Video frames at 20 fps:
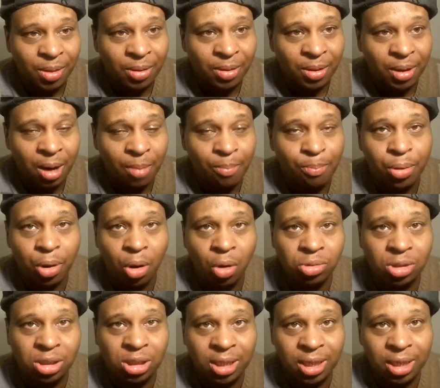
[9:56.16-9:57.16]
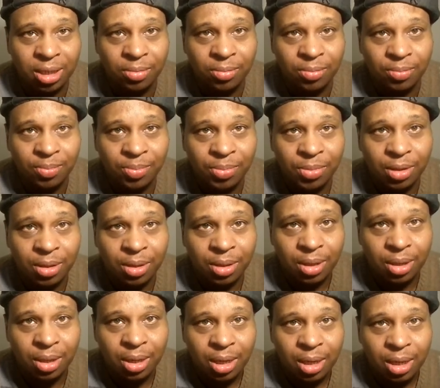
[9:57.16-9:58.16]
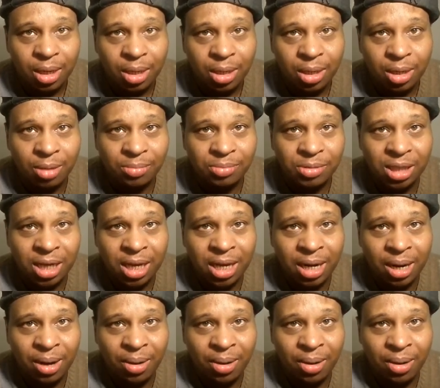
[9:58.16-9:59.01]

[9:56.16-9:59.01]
approaching him, you know what I'm saying,